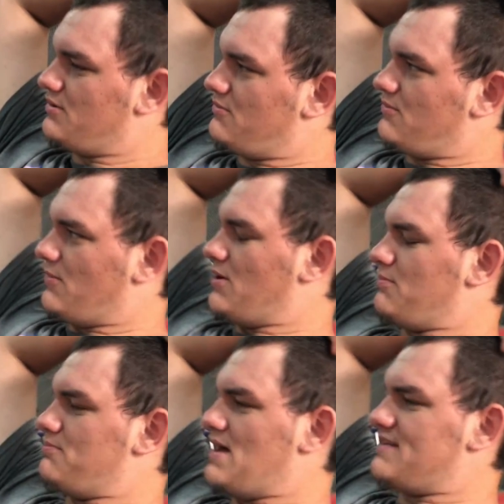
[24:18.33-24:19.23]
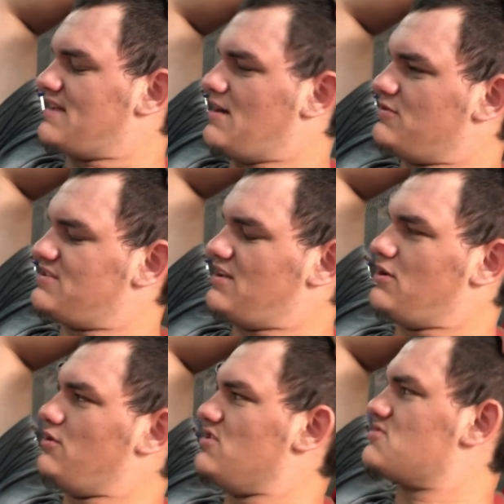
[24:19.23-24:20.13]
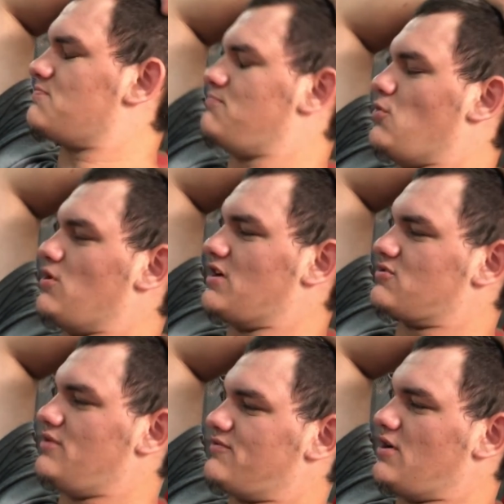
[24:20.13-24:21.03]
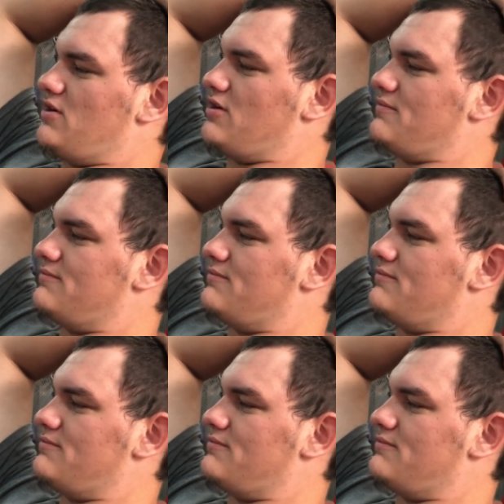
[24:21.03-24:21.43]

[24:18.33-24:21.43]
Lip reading: Well, by the time we say noonish, more like 12:30.